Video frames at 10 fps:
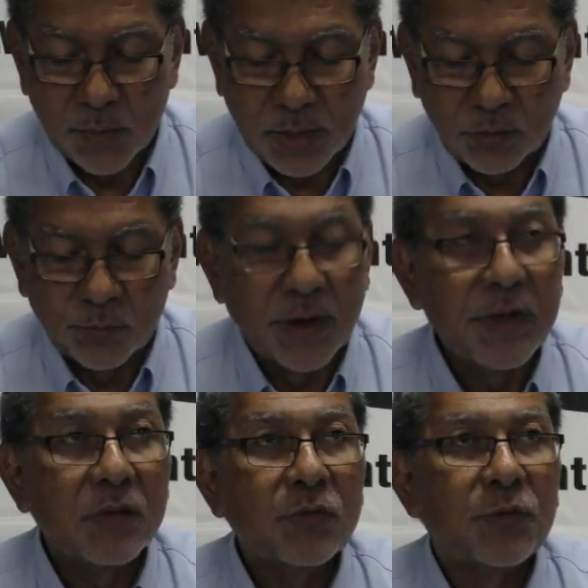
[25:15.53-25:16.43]
But it's
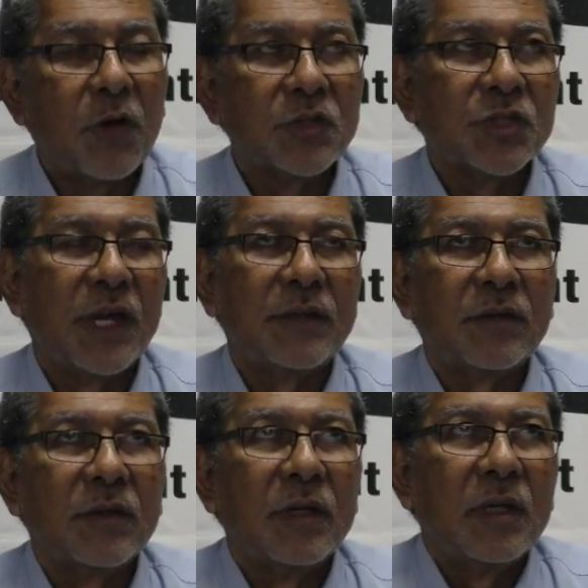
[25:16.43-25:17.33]
very unfortunate
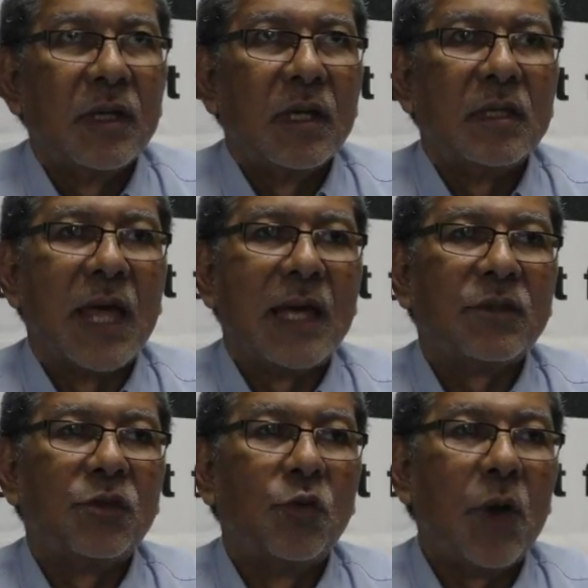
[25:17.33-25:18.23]

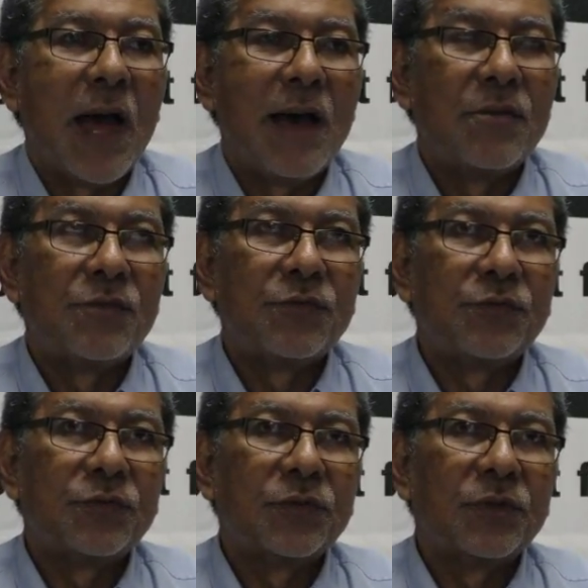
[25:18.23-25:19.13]
that you have
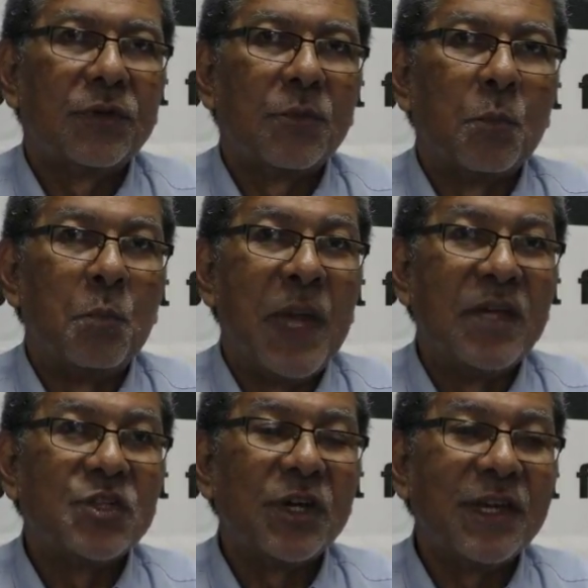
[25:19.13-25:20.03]

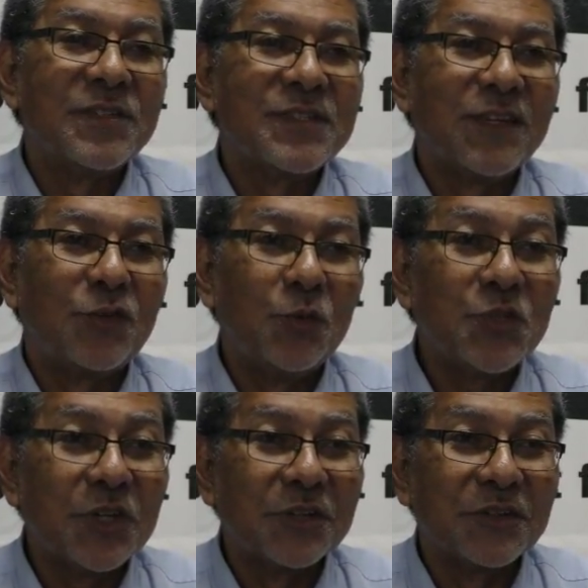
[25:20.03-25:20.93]
major
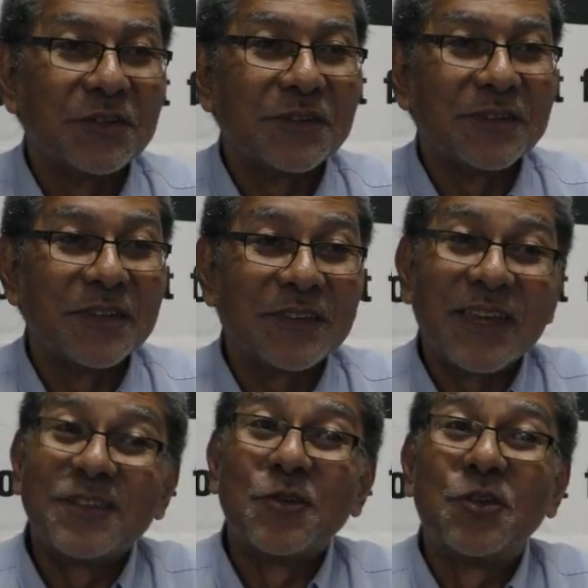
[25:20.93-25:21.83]
institutions, in this
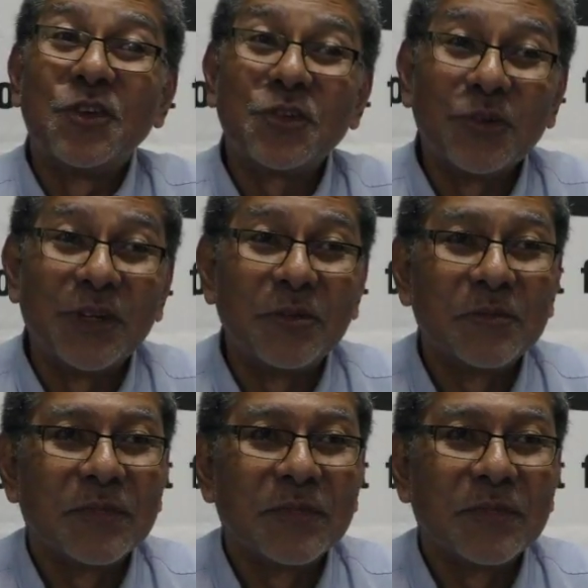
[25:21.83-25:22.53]
case the judiciary,